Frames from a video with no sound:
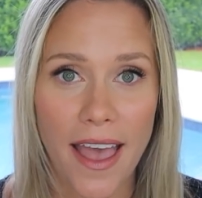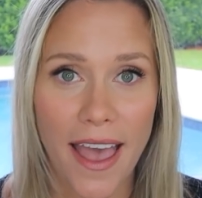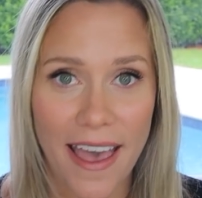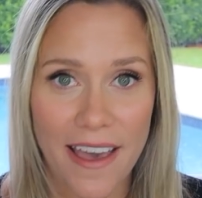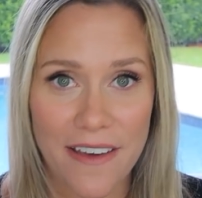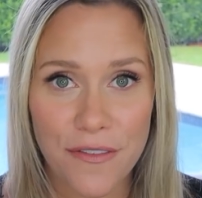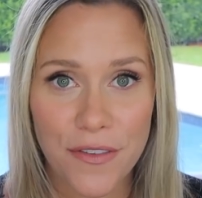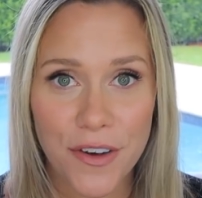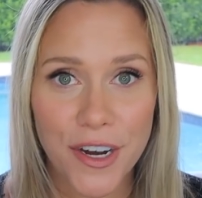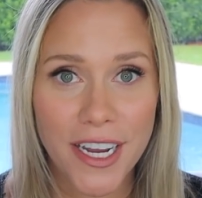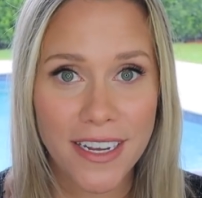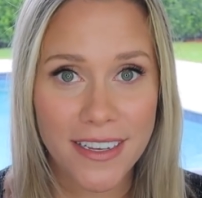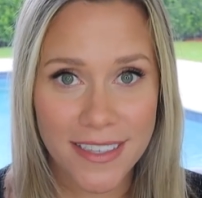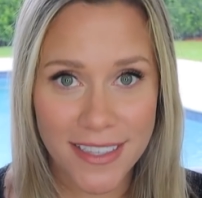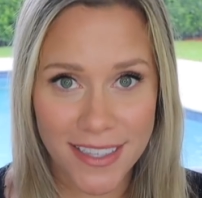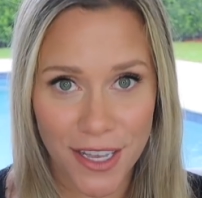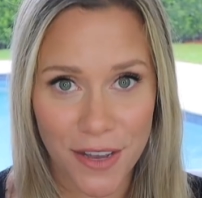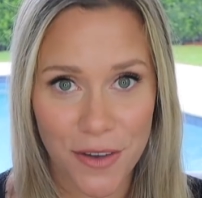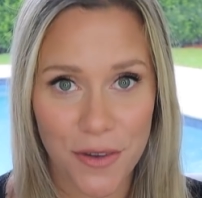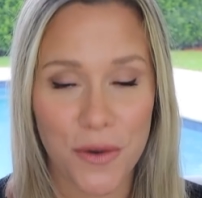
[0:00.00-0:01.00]
Every
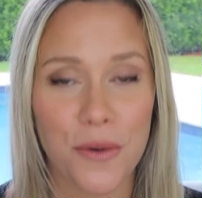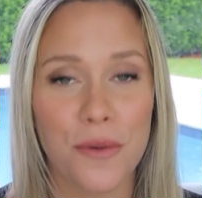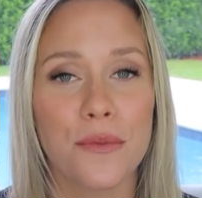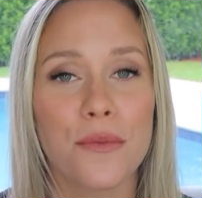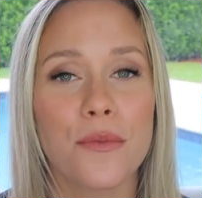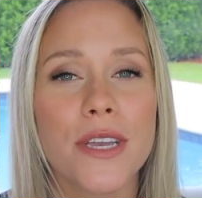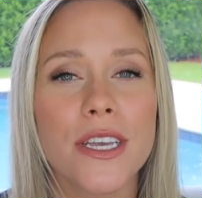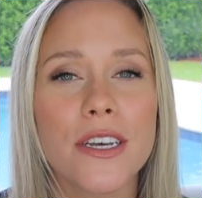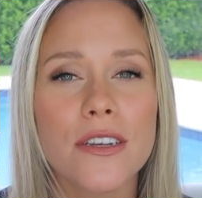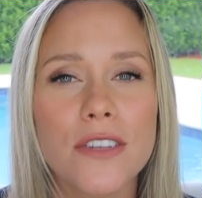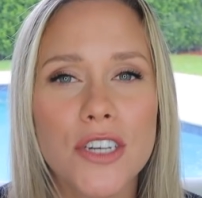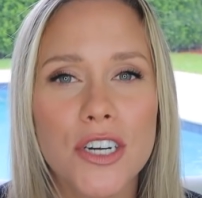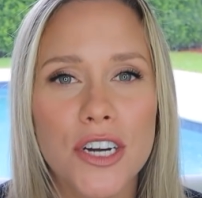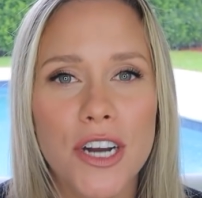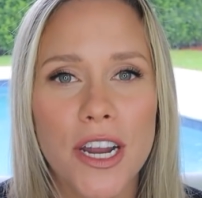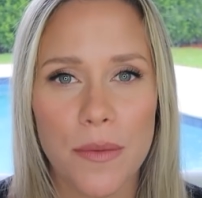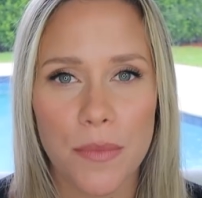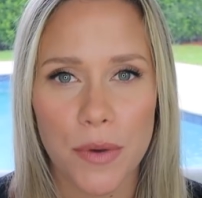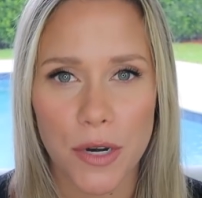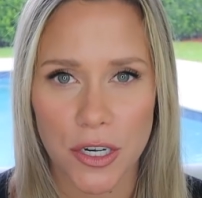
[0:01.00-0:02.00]
single realtor
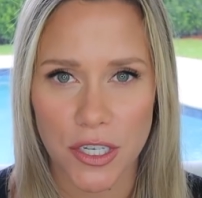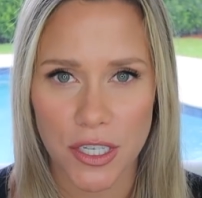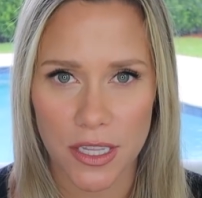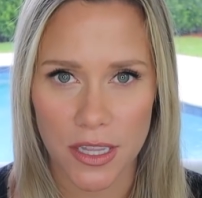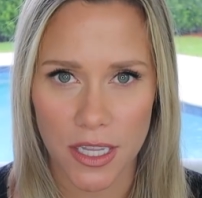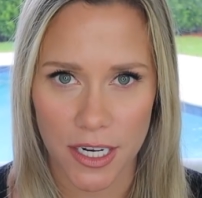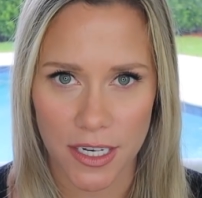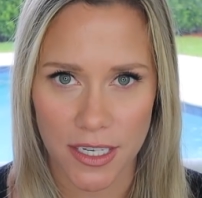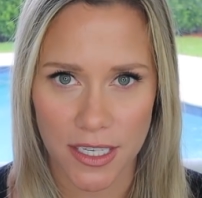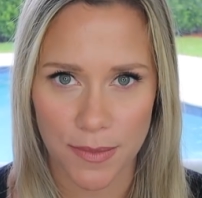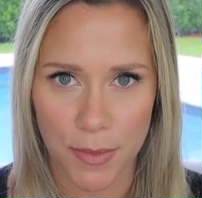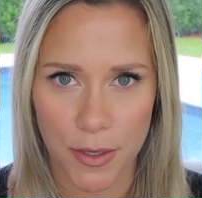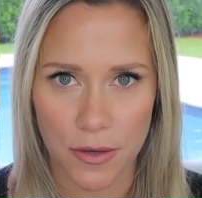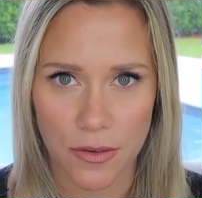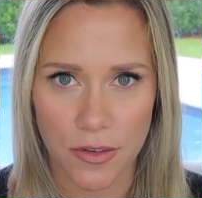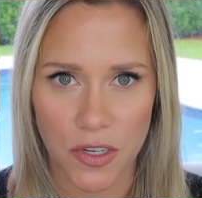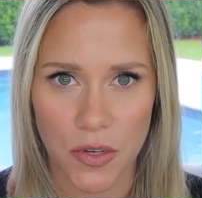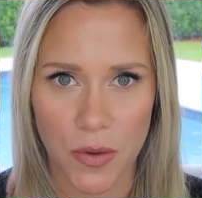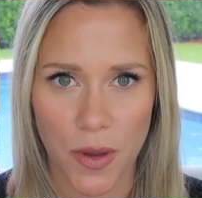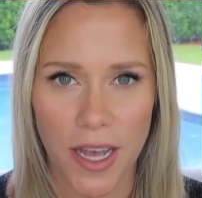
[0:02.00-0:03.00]
and person that I
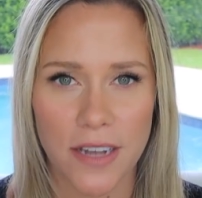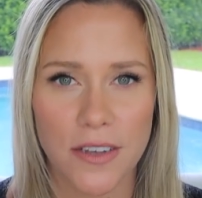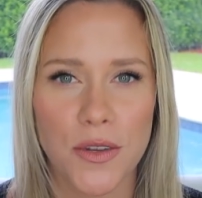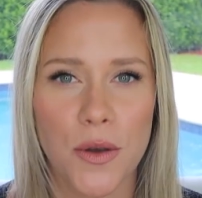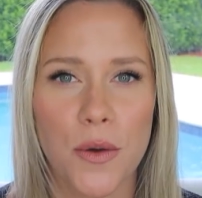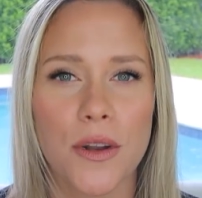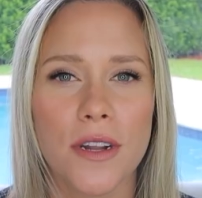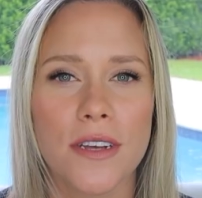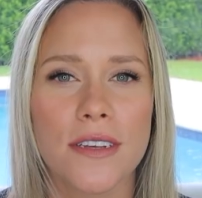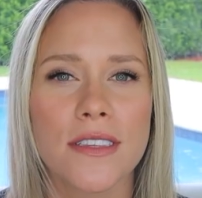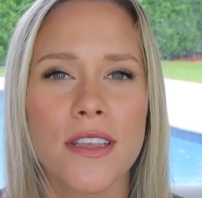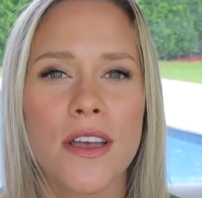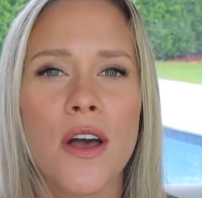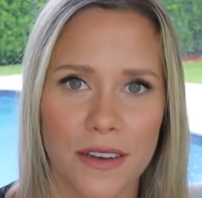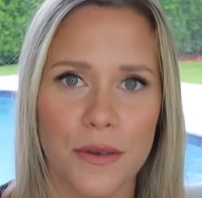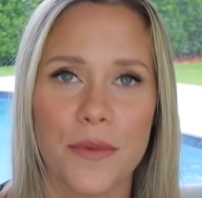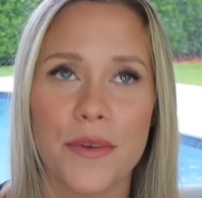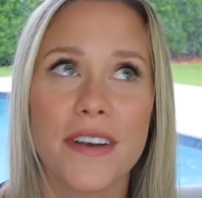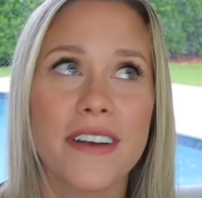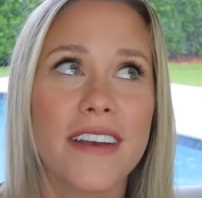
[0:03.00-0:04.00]
spoke to had told us
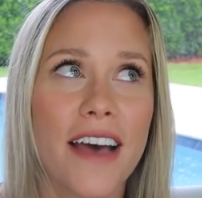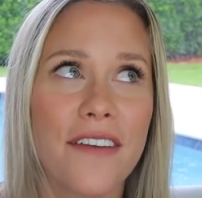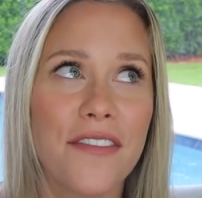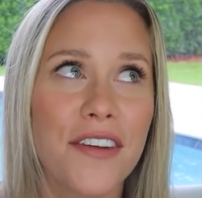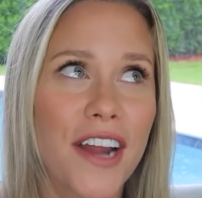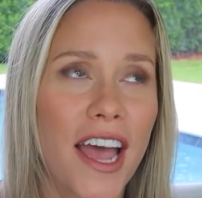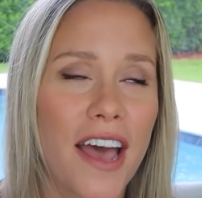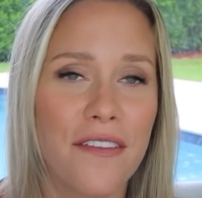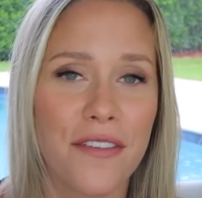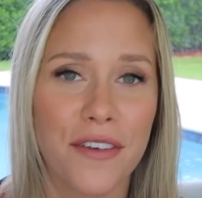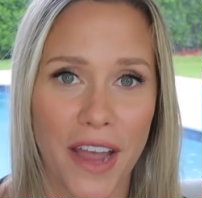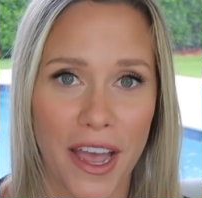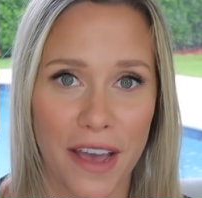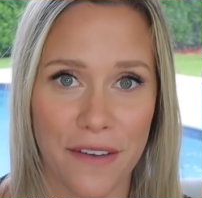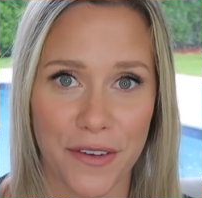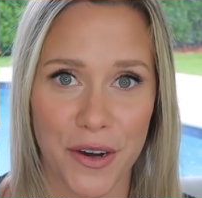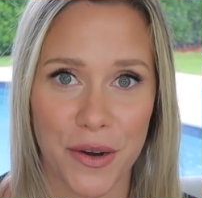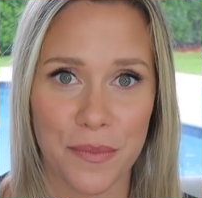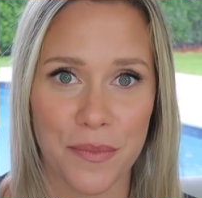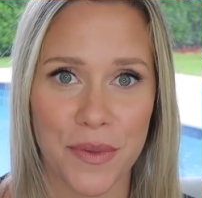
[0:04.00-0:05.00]
we would never, ever,
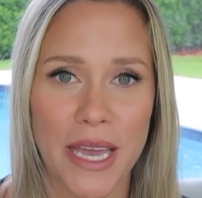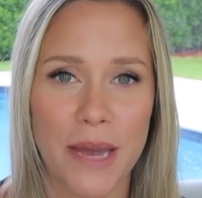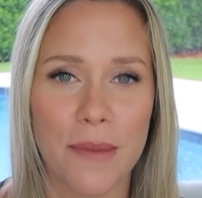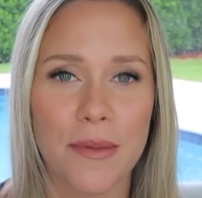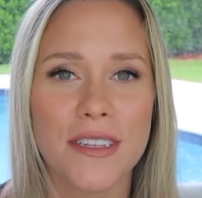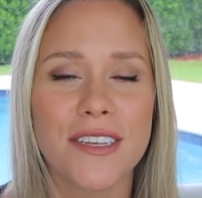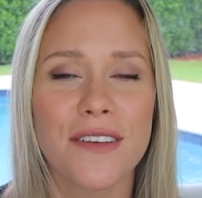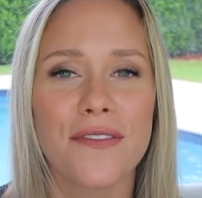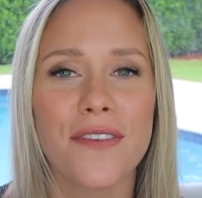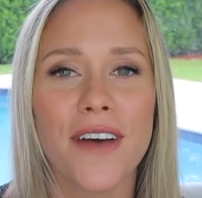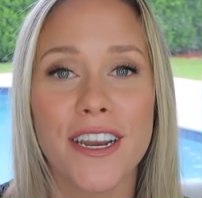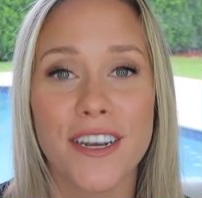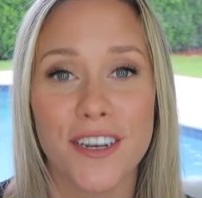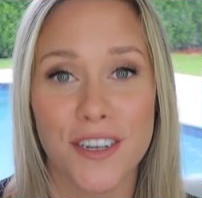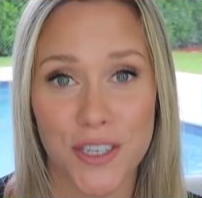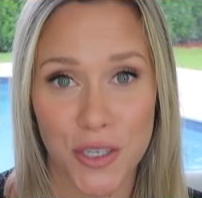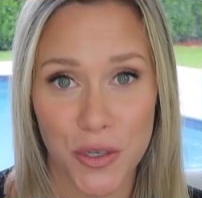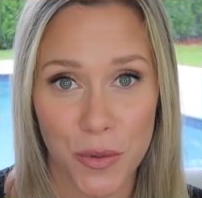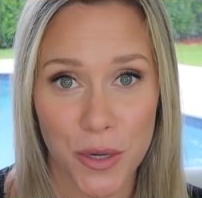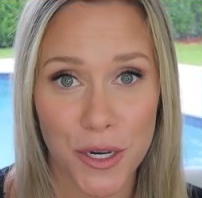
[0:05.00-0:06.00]
ever be able to find a
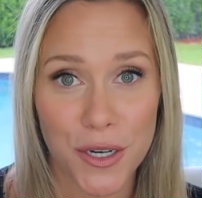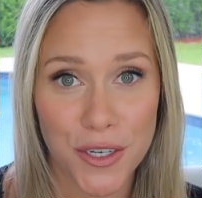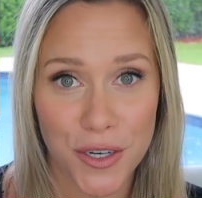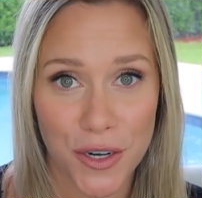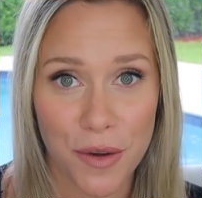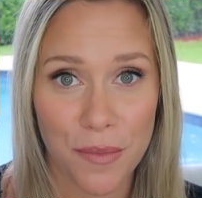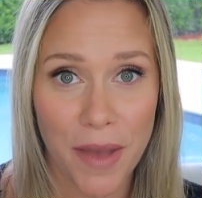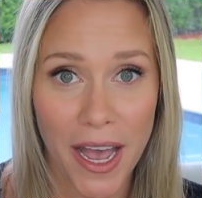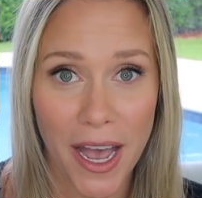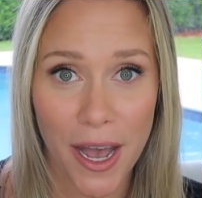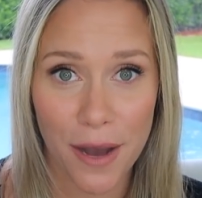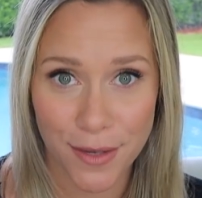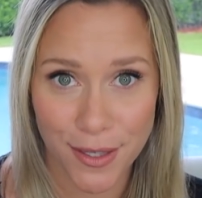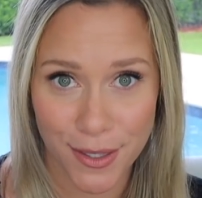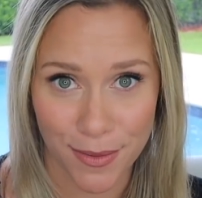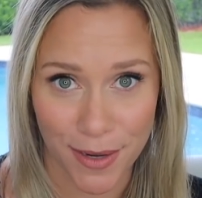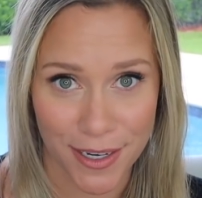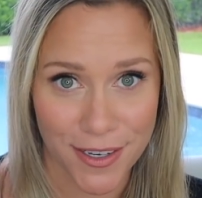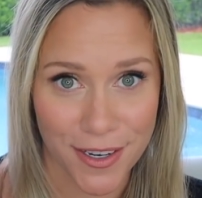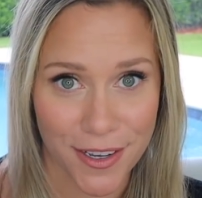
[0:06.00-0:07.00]
short-term
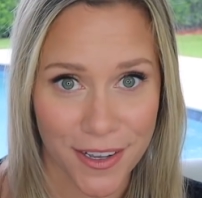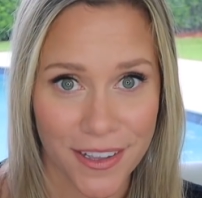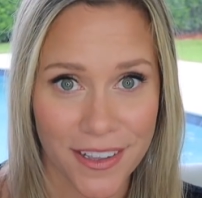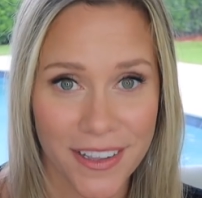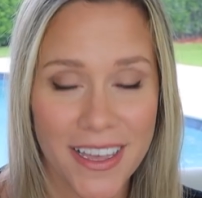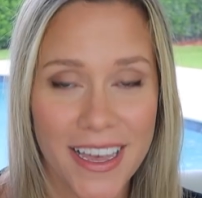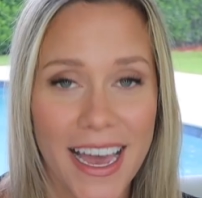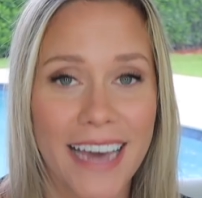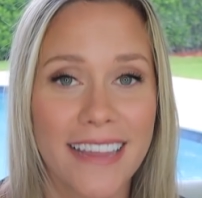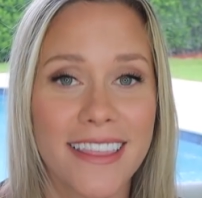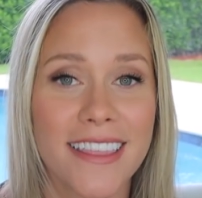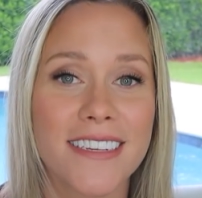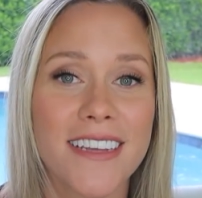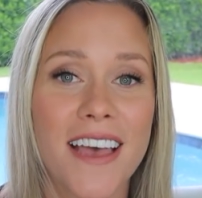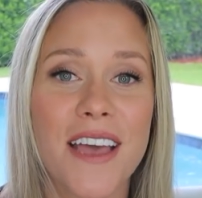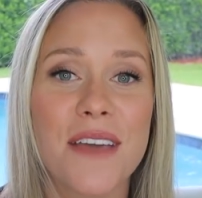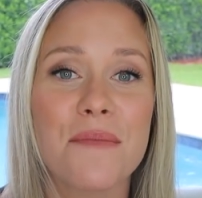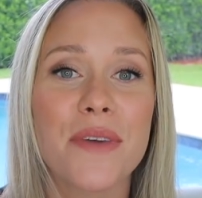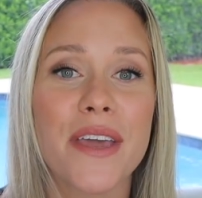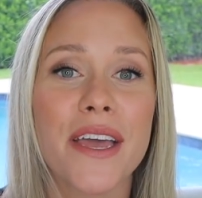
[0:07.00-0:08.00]
house rental at the
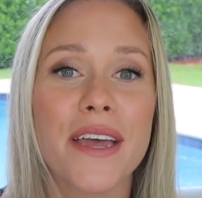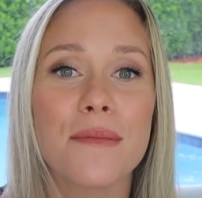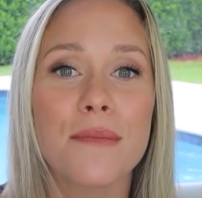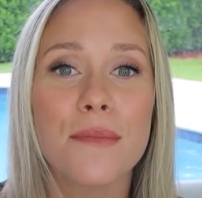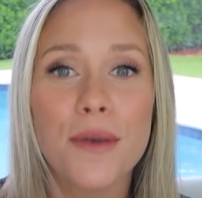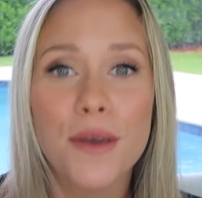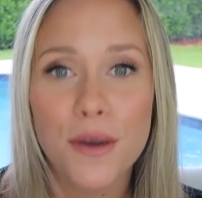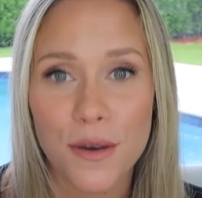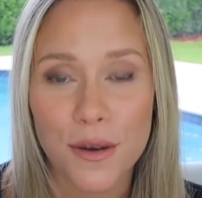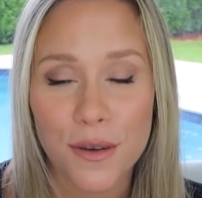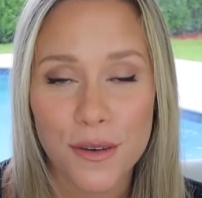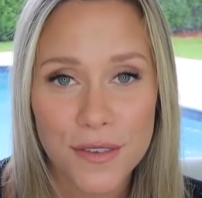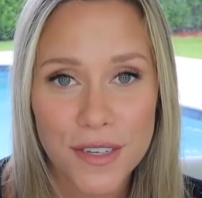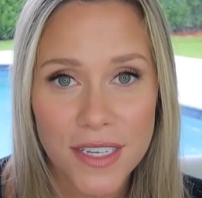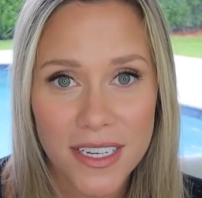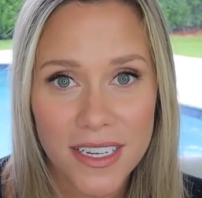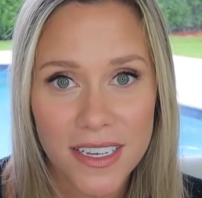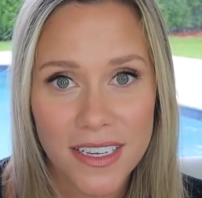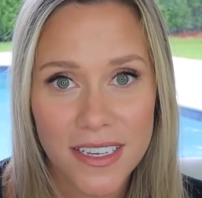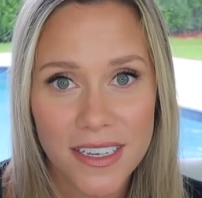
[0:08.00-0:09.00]
time we had moved